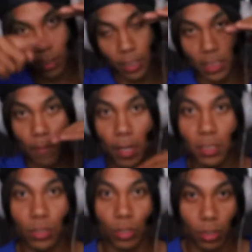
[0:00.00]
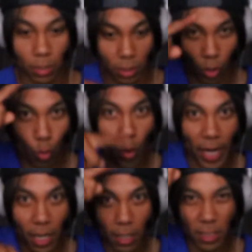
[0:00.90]
He's the messenger. It's the
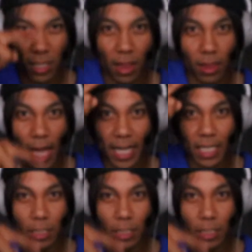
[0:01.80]
quick. It's the lightning